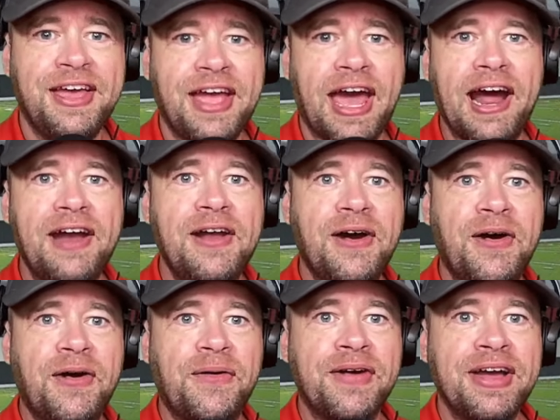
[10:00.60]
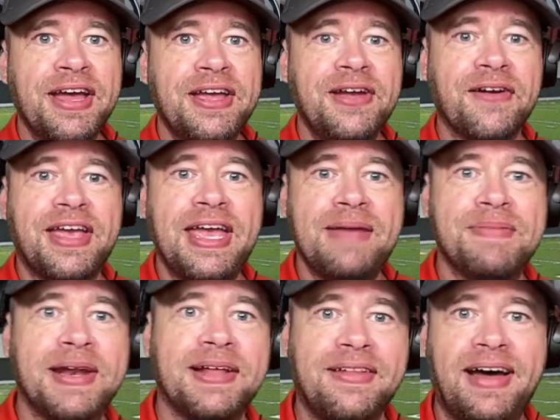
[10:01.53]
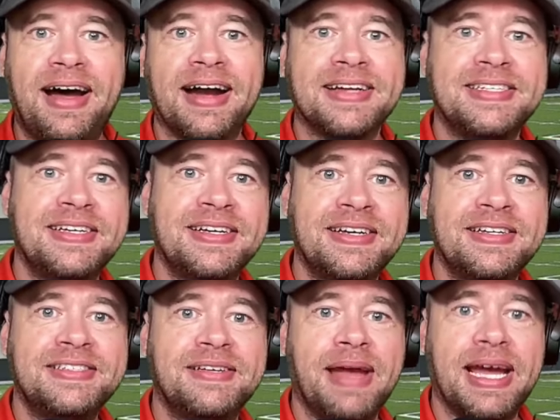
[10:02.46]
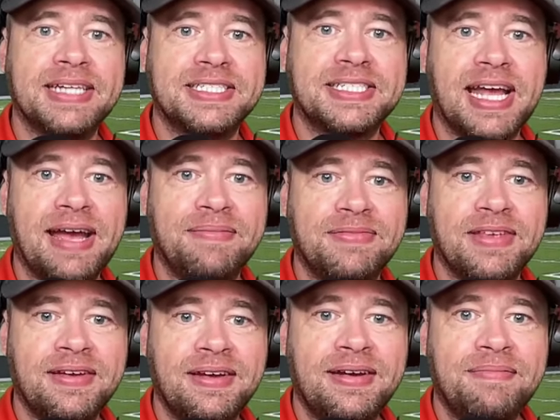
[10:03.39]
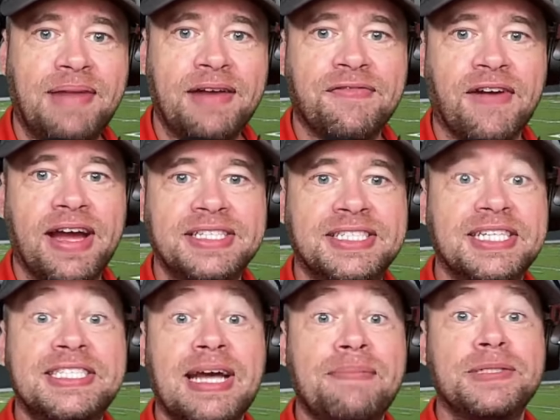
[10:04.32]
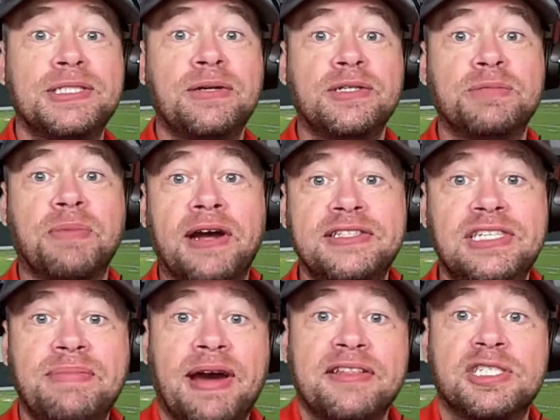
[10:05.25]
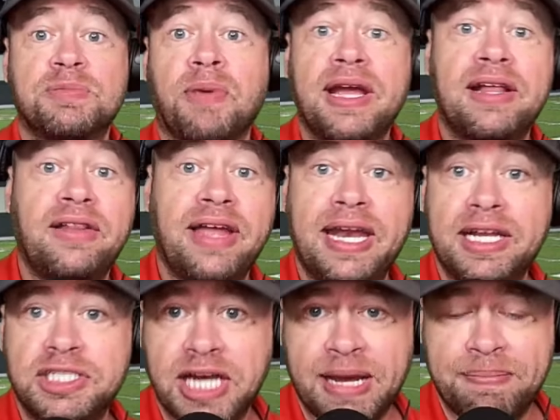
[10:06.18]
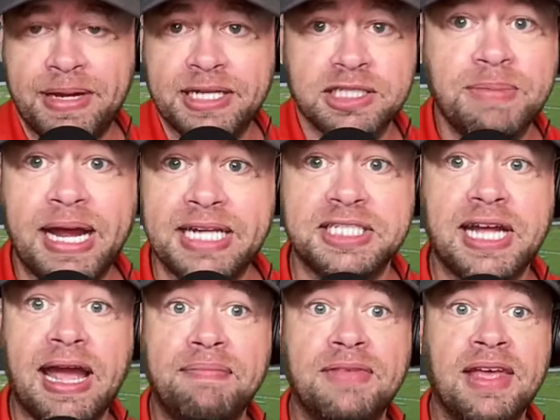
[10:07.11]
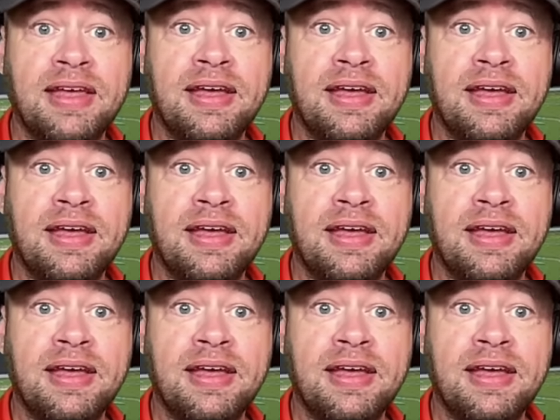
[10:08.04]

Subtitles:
And I know you're keeping it locked to Manscaped. My friends, this episode is brought to you by the Spring Cleaning Champions, Manscaped.